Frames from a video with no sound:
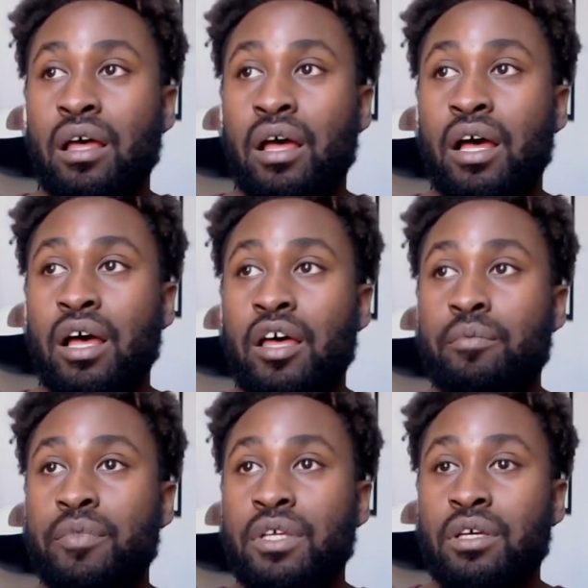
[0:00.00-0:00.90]

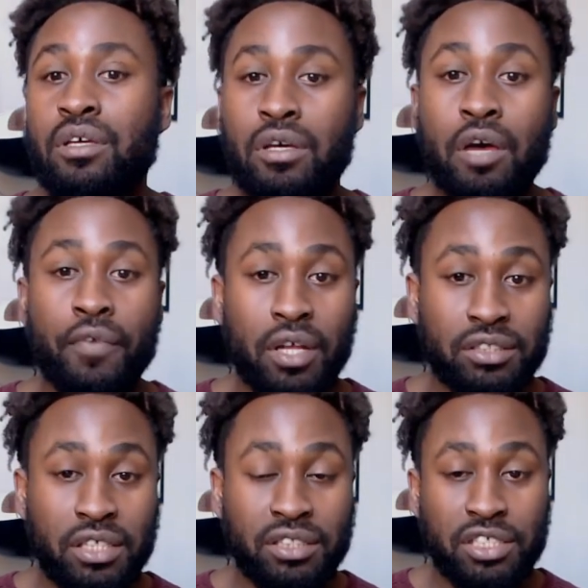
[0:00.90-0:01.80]
the
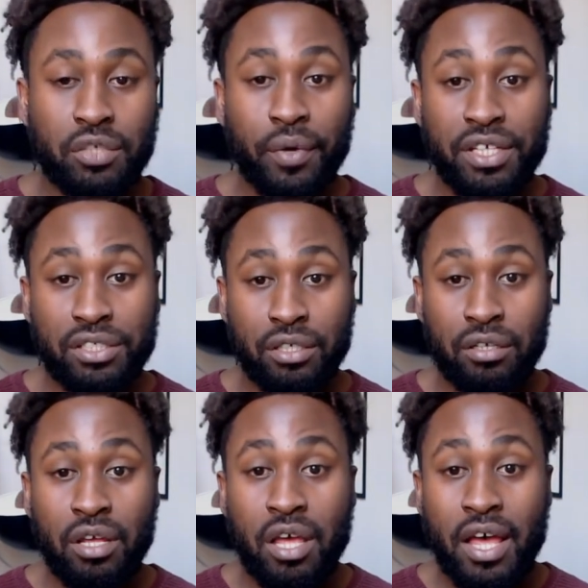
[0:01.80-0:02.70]
COVID-19 situation